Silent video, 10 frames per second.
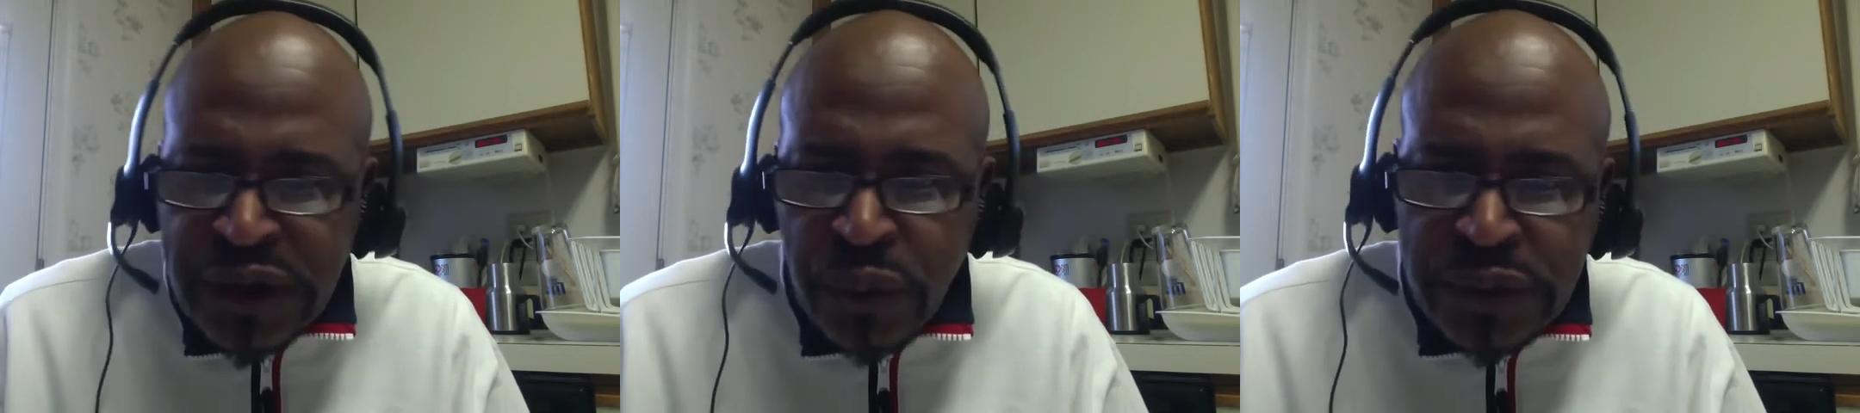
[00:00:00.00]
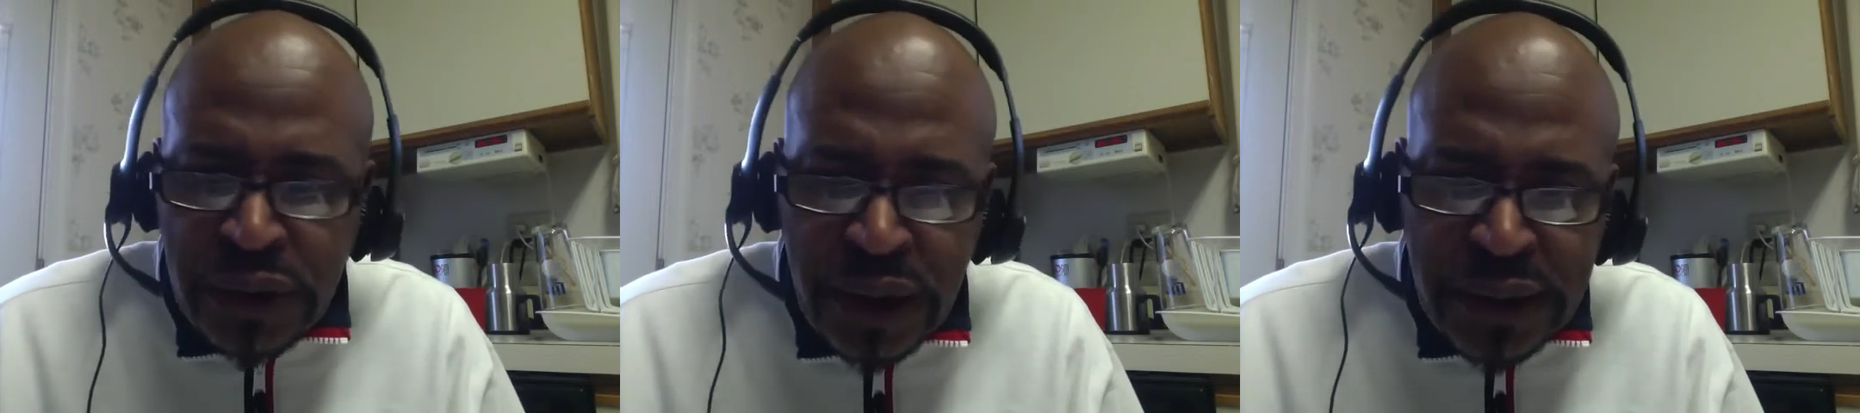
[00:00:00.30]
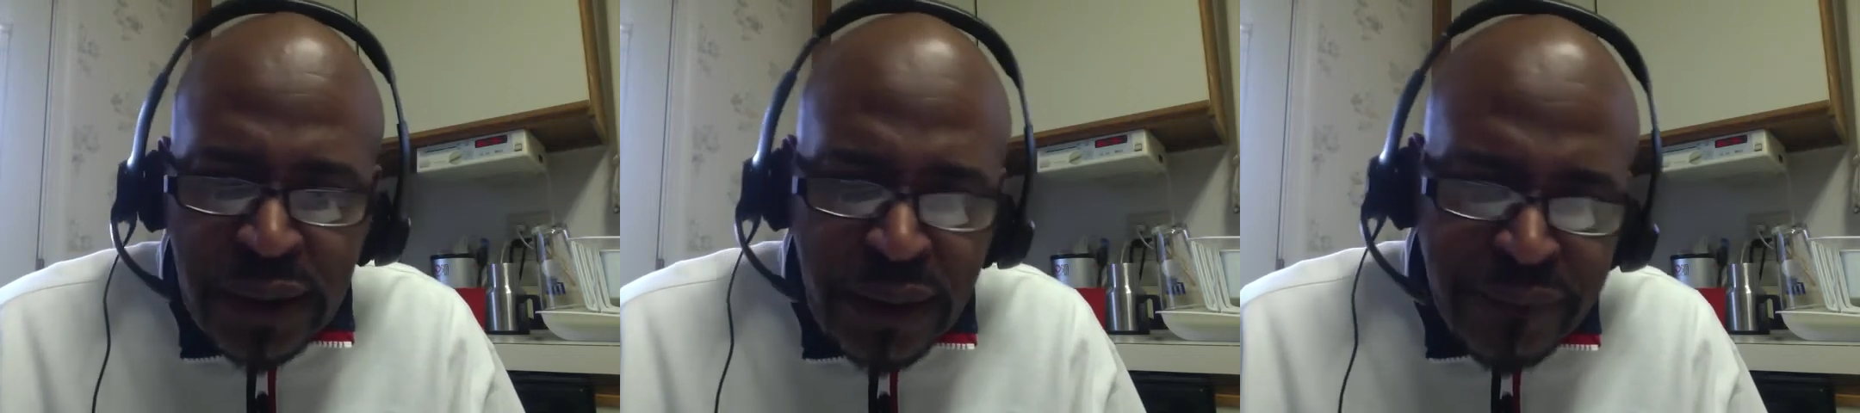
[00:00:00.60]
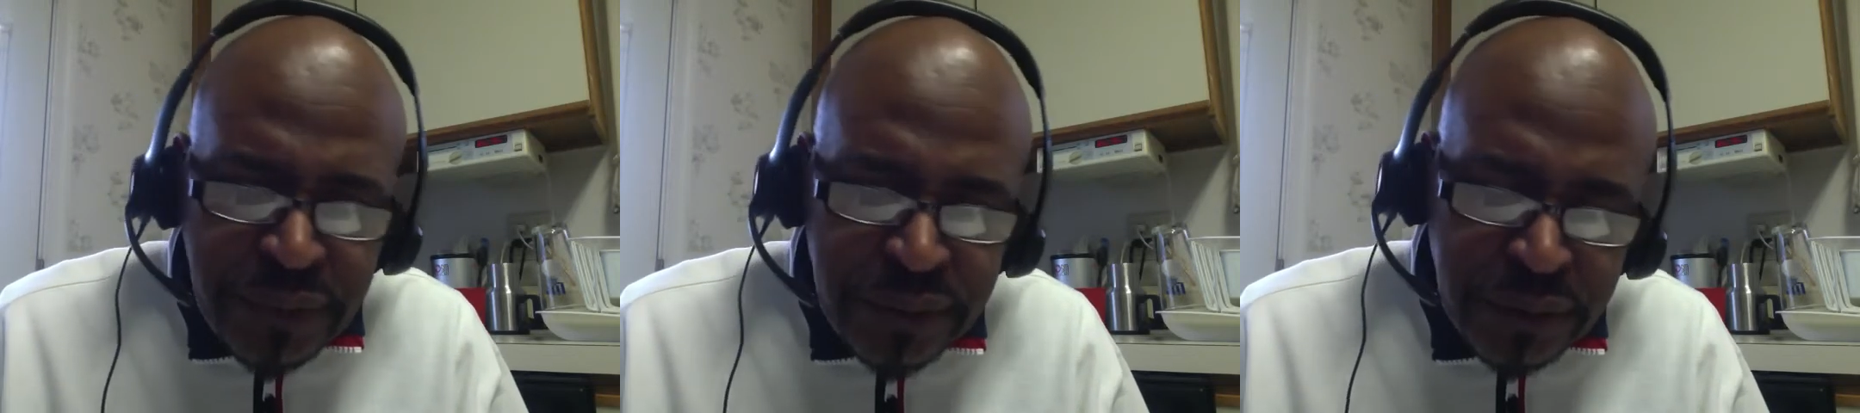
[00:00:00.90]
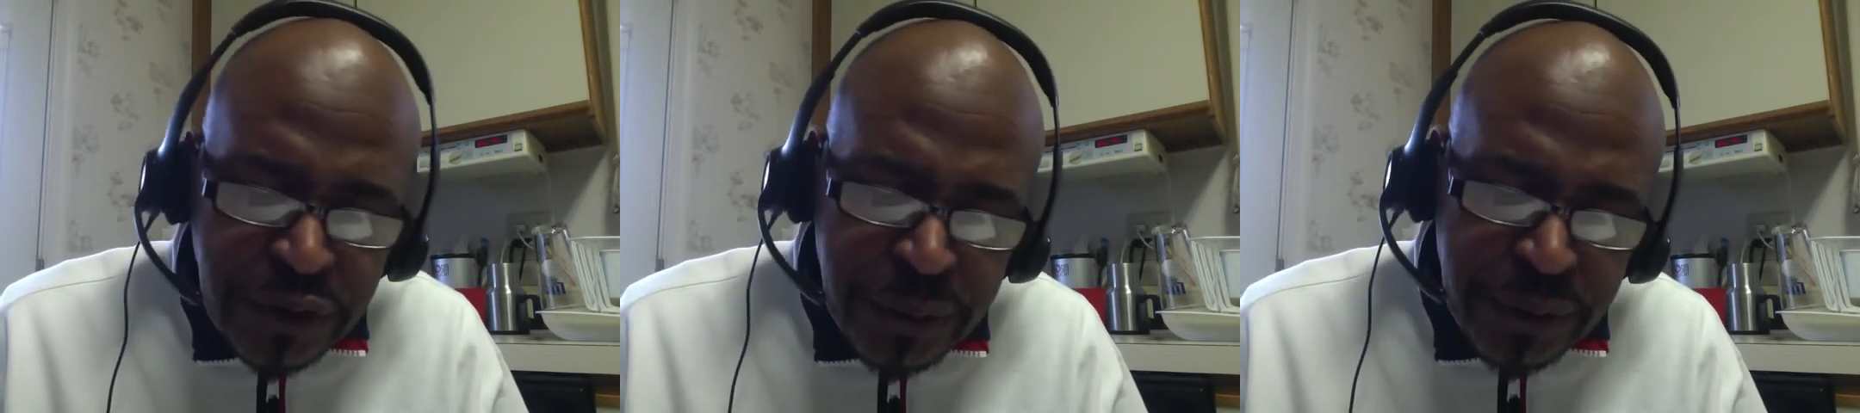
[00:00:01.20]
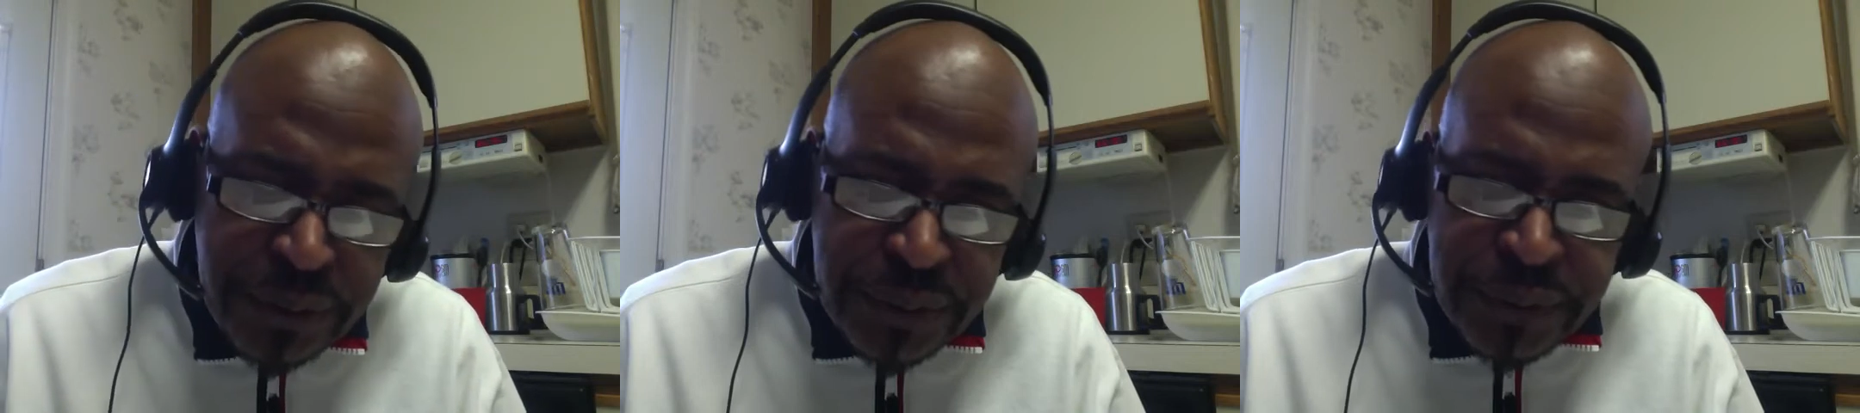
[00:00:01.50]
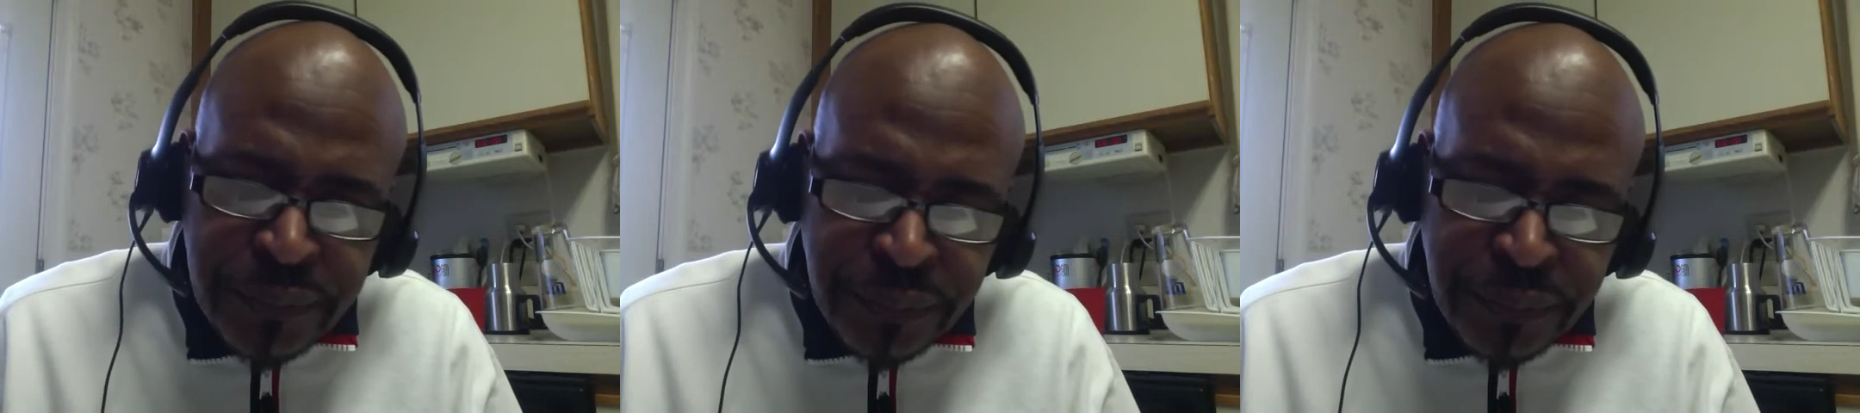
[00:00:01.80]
the Bin Laden conspiracy.